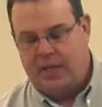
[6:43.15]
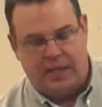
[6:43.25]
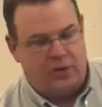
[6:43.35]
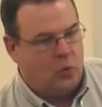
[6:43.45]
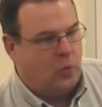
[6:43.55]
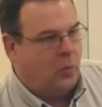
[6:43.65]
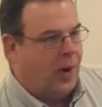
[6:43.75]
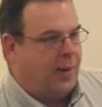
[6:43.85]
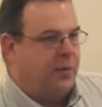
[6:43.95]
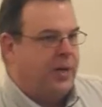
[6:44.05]
In normal
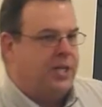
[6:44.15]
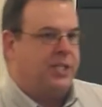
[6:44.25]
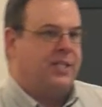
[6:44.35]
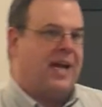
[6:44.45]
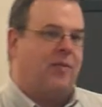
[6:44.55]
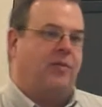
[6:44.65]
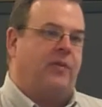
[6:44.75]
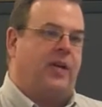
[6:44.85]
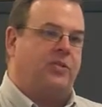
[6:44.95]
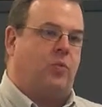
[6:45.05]
operation, that
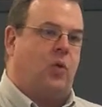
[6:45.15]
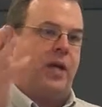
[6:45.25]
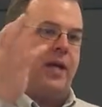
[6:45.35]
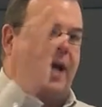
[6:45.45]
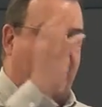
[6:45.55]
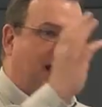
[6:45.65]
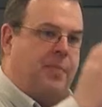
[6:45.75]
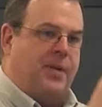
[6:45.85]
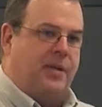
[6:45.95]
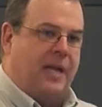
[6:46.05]
reflects what
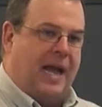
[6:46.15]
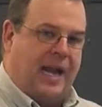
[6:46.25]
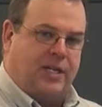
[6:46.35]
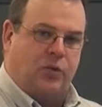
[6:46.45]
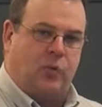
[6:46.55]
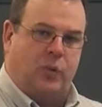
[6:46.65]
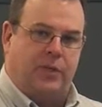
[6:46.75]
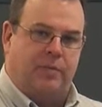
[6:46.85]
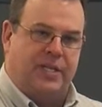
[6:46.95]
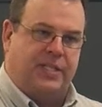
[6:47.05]
happened actual with
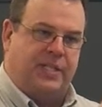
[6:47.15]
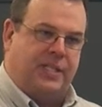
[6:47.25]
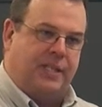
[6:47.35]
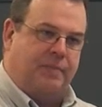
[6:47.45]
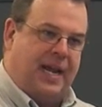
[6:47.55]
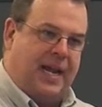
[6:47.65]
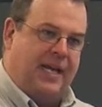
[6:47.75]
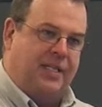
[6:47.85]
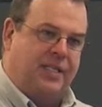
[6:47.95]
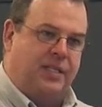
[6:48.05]
your business in the
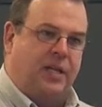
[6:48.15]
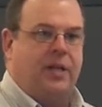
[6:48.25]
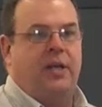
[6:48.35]
past